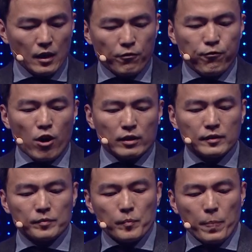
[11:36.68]
the
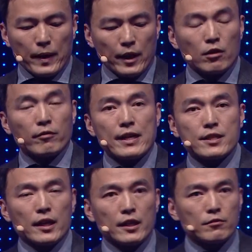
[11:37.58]
fourth
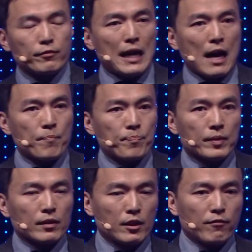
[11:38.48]
innovation is we are
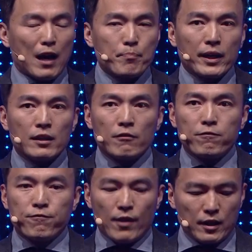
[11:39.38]
developing the
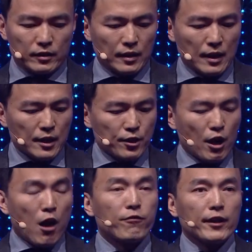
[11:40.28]
first
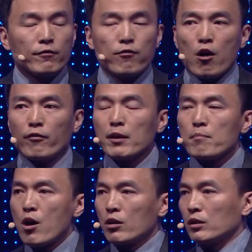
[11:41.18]

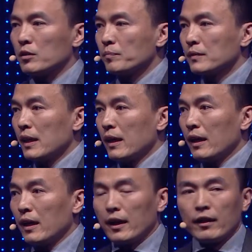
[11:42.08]
self-evolving model
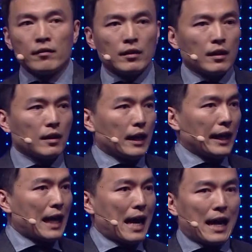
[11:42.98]
in
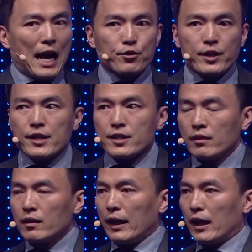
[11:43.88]
AI
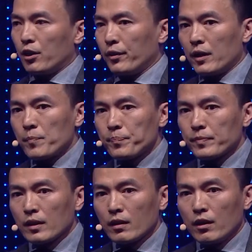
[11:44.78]
education area.
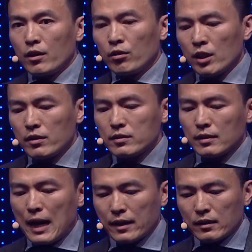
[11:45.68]
You know, it's
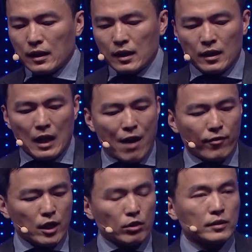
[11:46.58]
like uh,
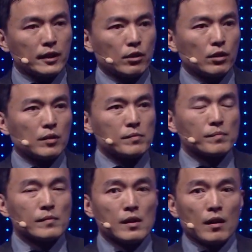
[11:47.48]
AlphaGo Zero.
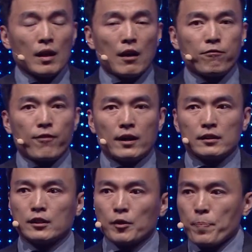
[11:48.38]

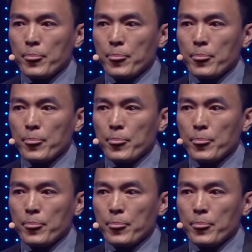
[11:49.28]
First,